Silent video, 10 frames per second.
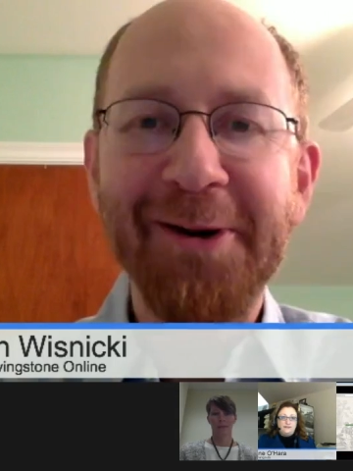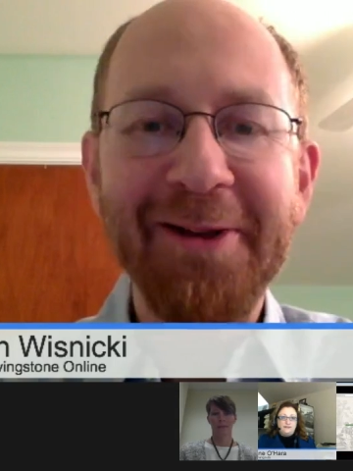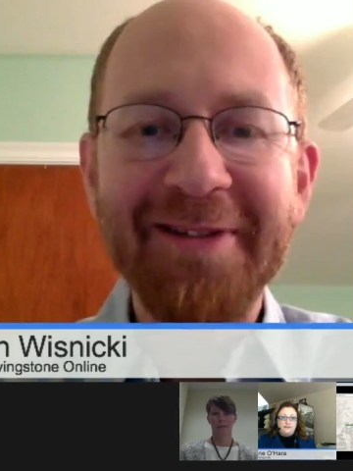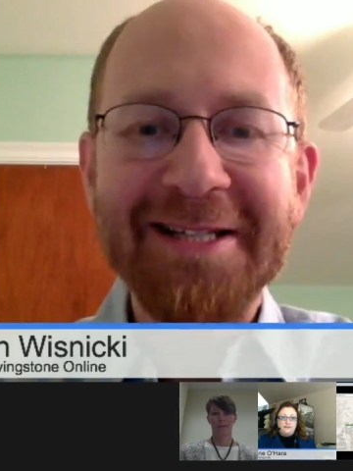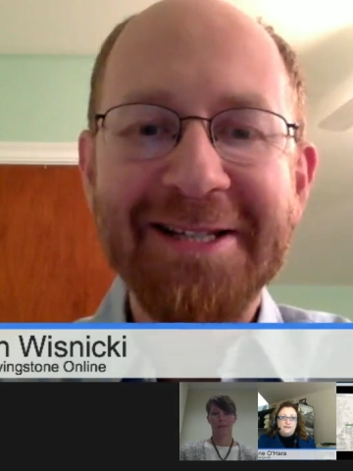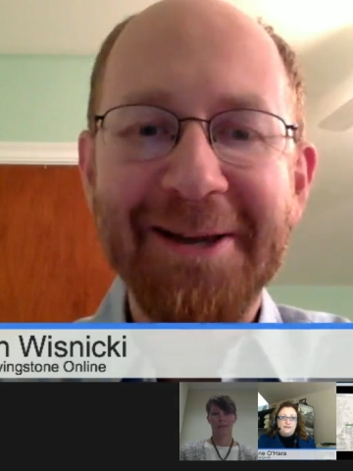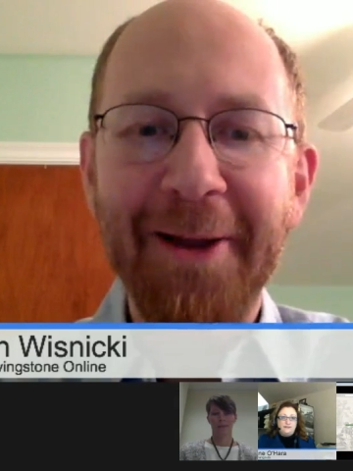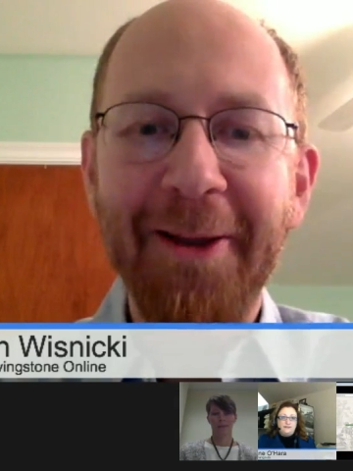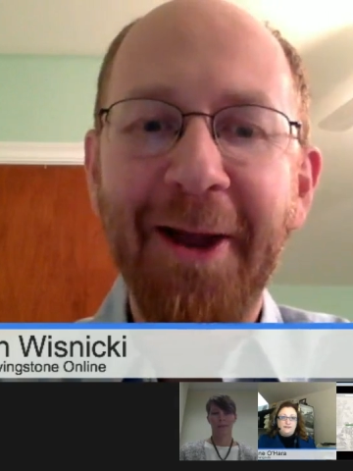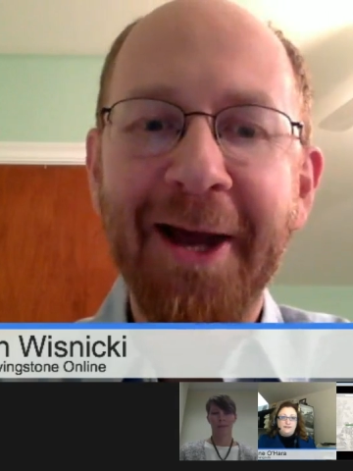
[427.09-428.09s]
Livingstone
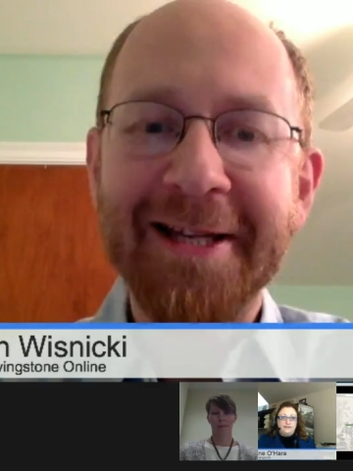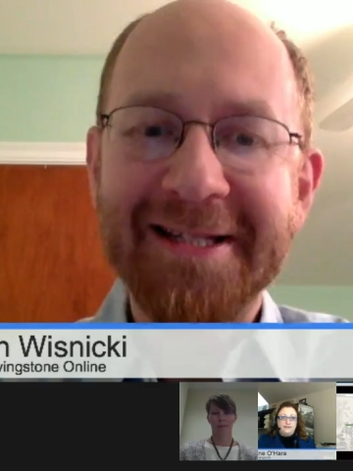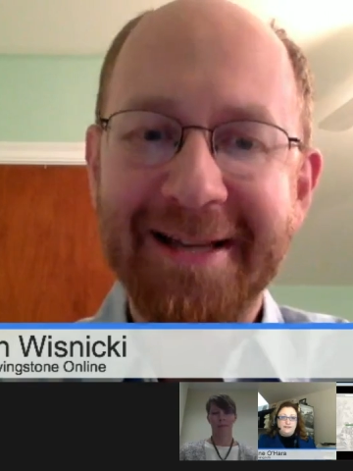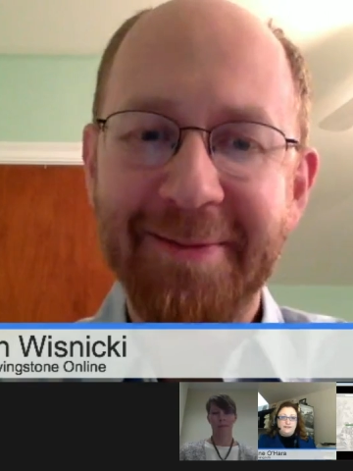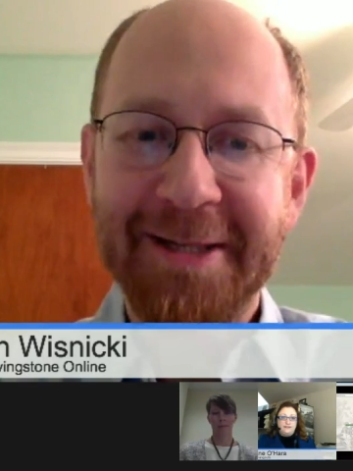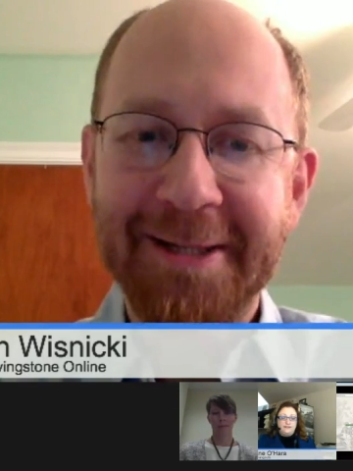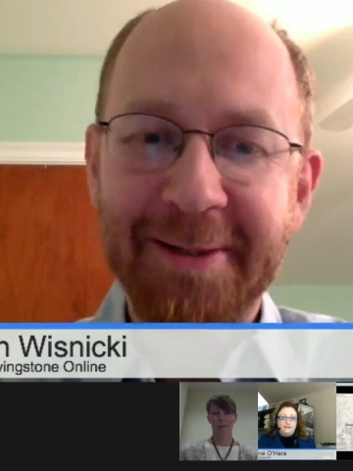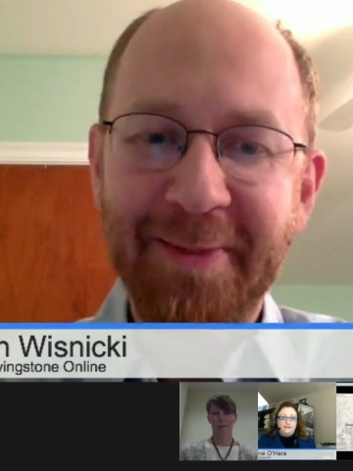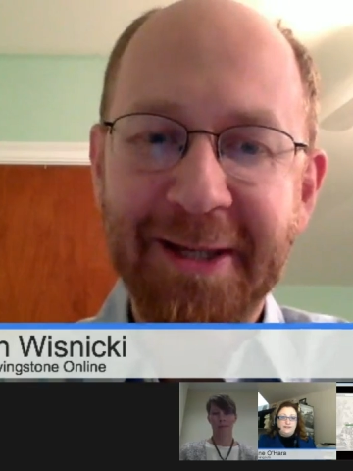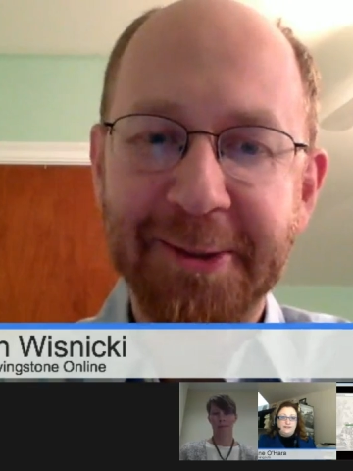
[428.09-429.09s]
Online steps into
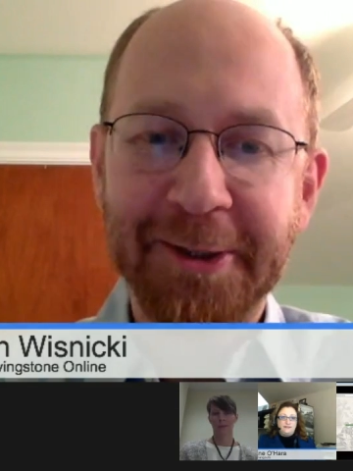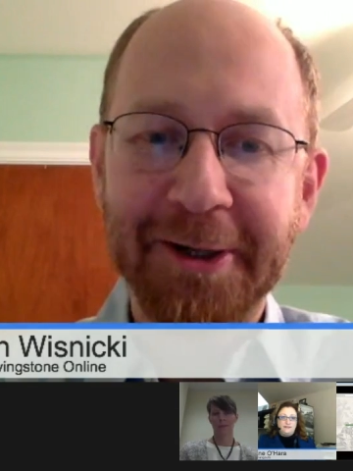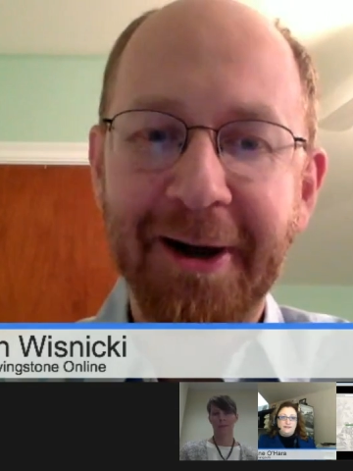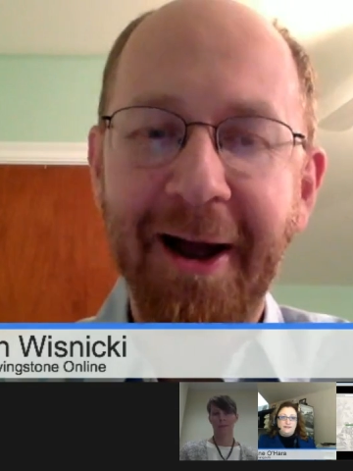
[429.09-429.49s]
the picture.